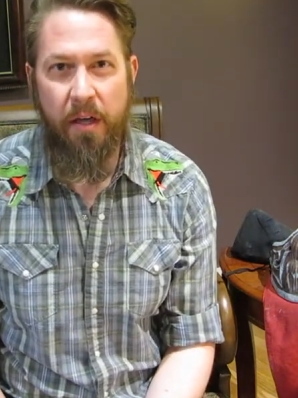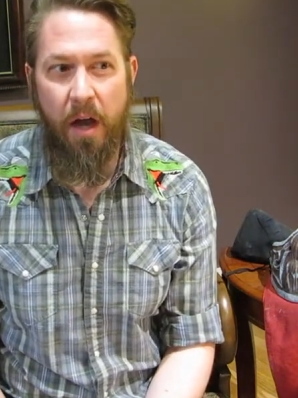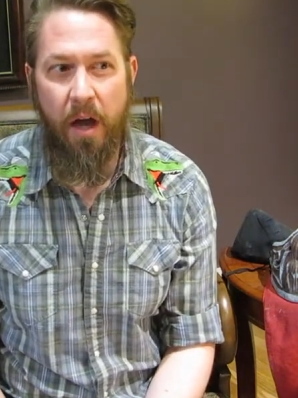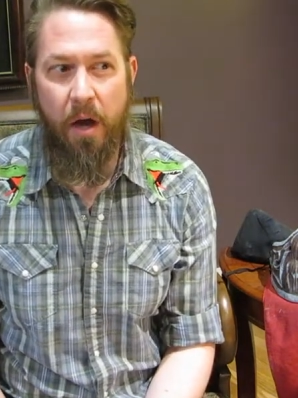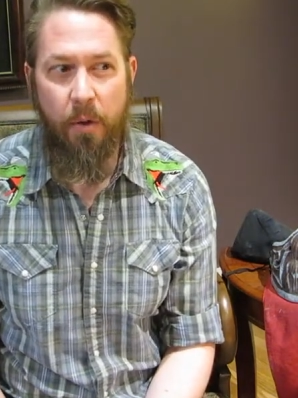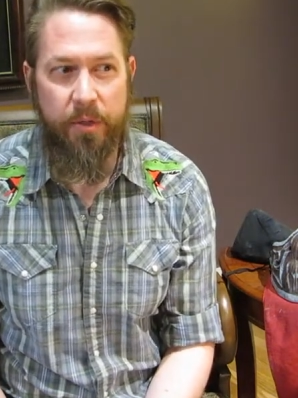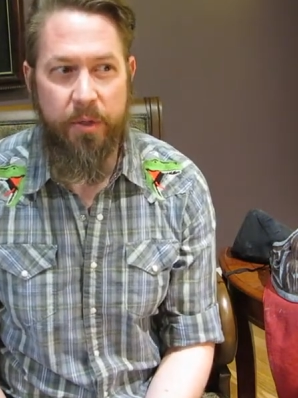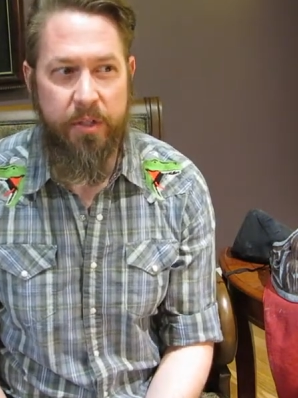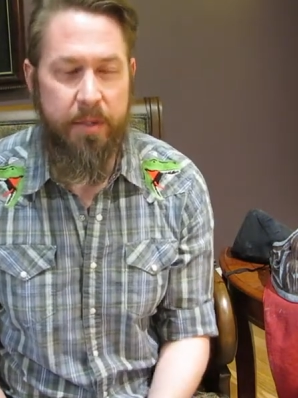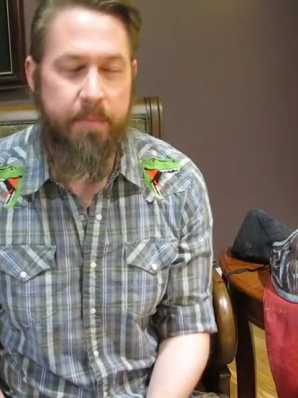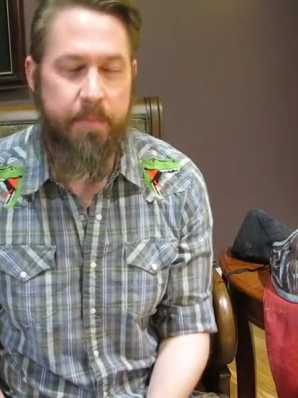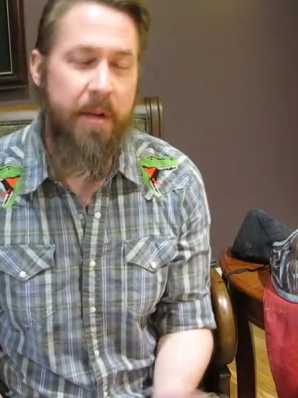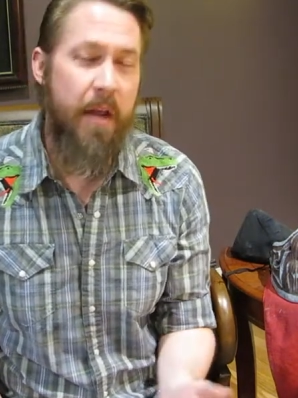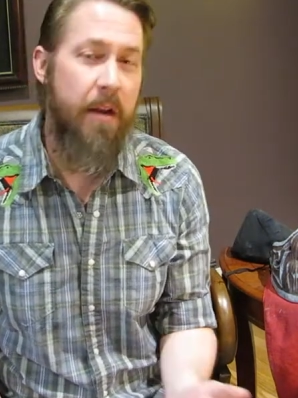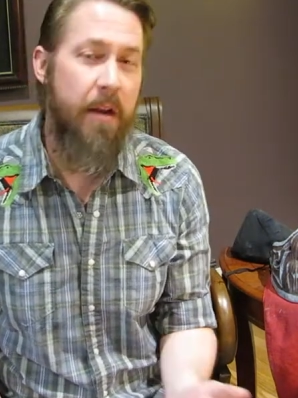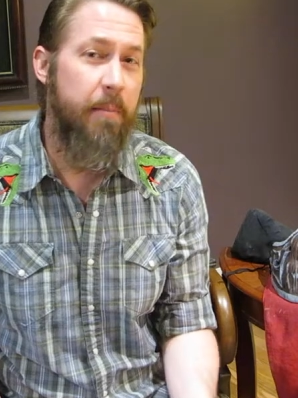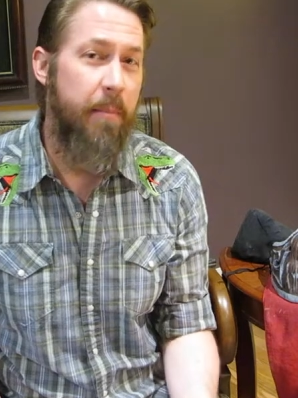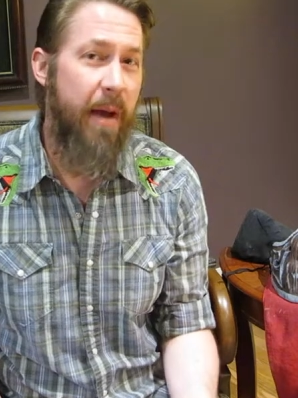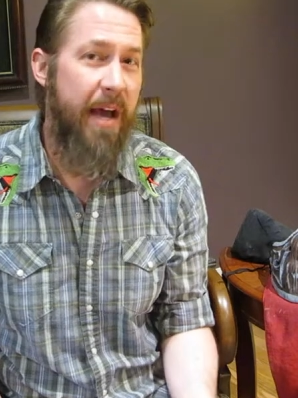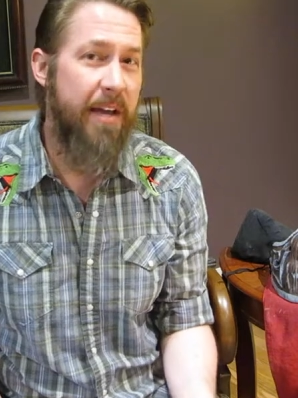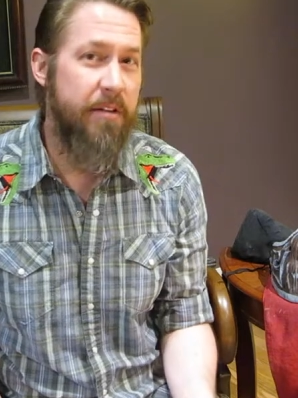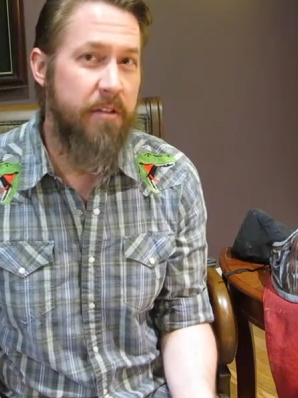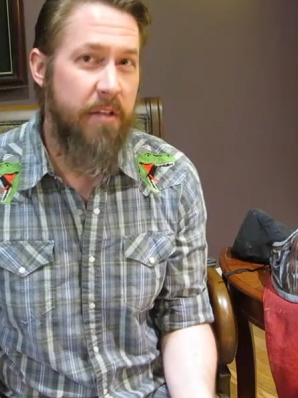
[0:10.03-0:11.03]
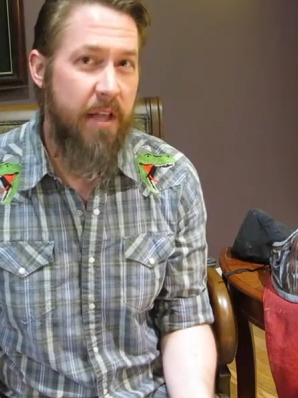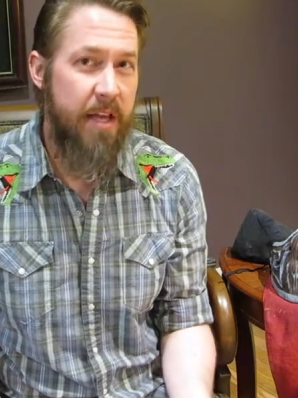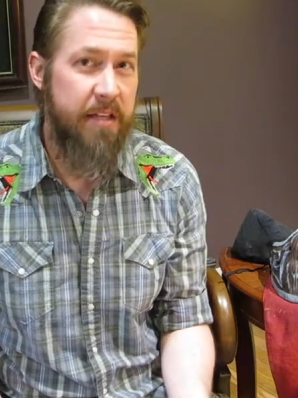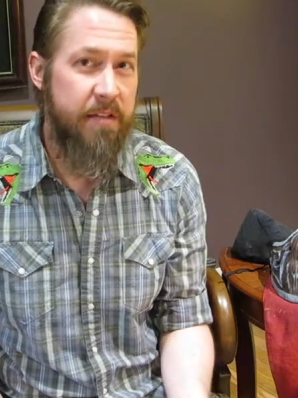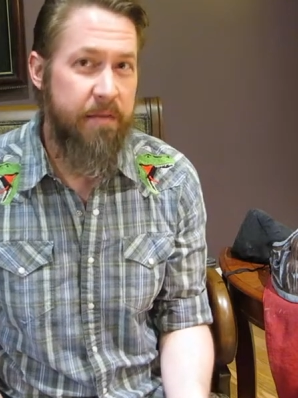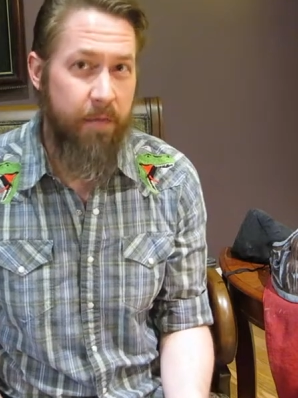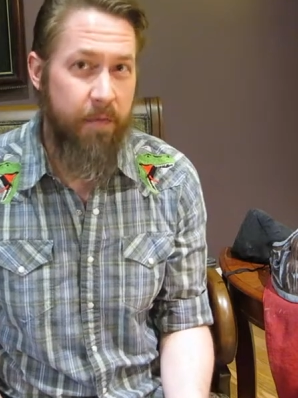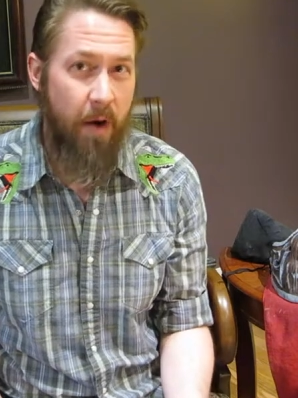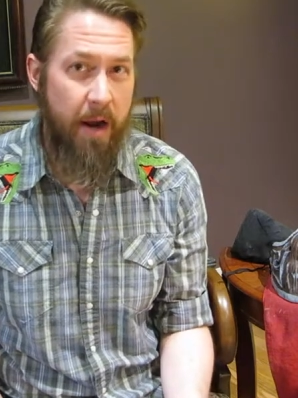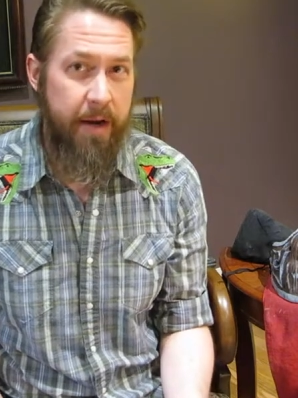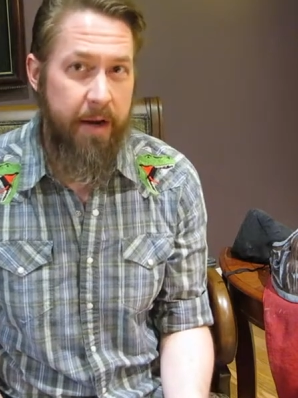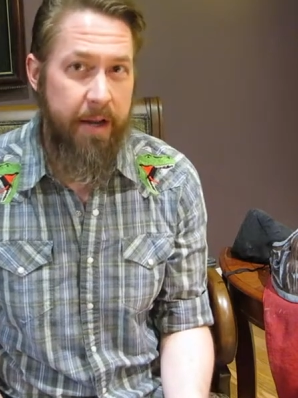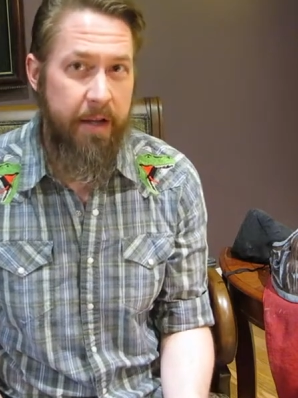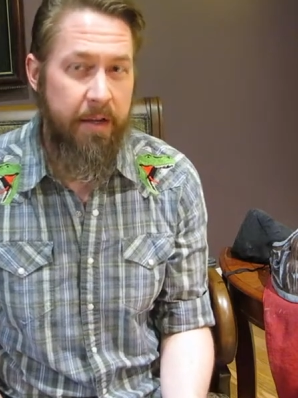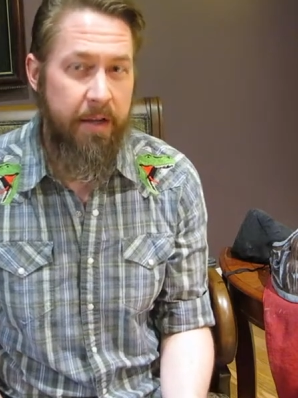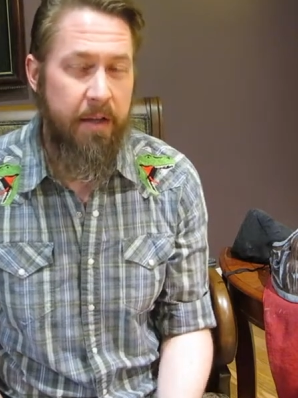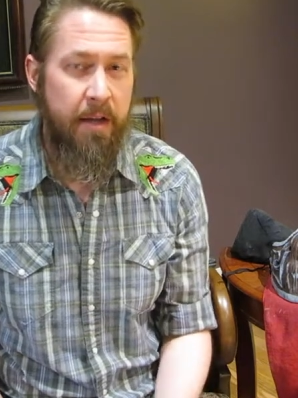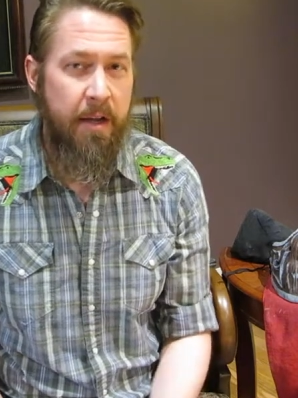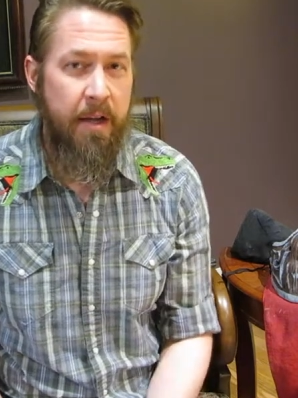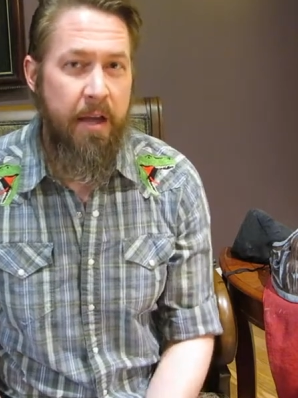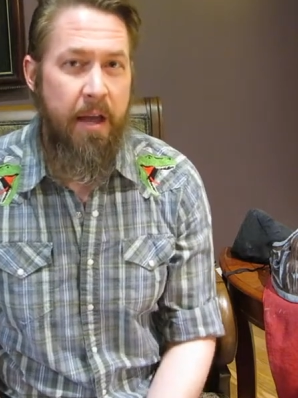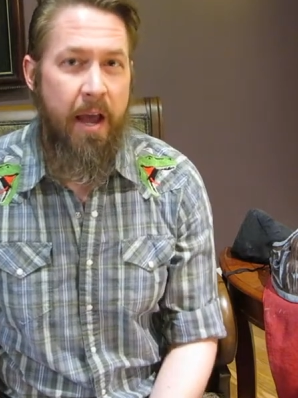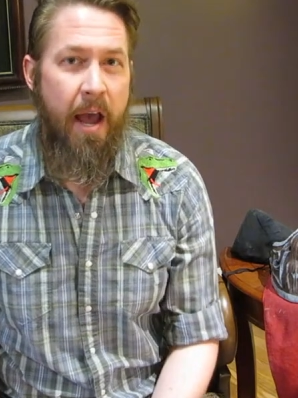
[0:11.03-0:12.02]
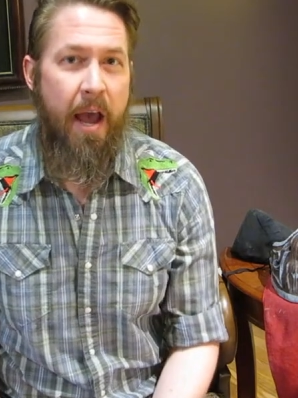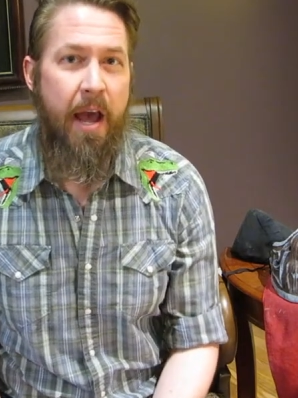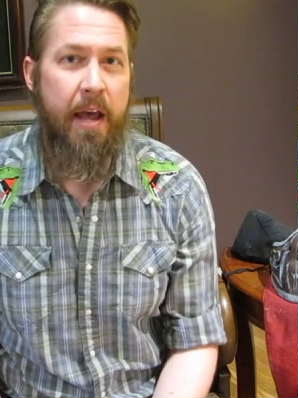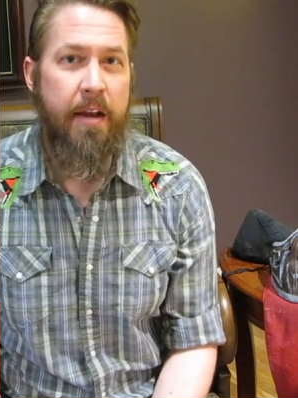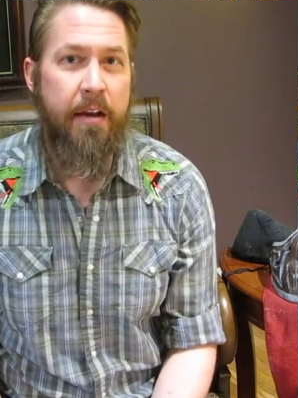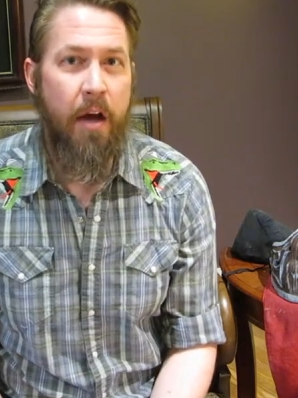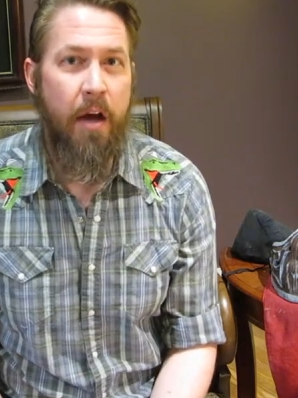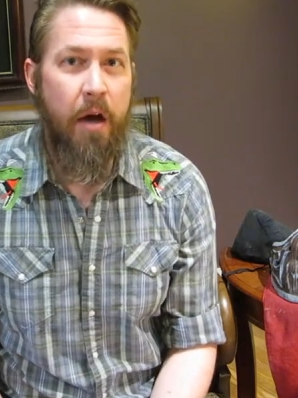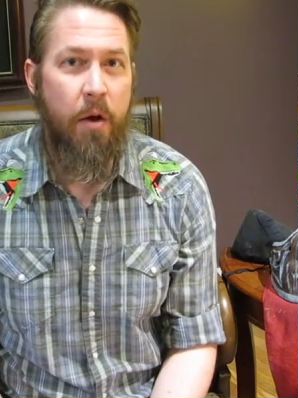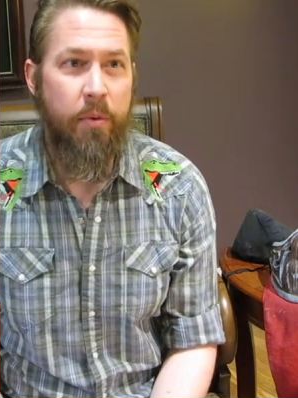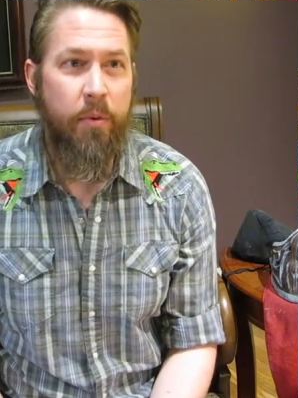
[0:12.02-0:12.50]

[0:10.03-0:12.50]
We shipped out a batch last Friday, and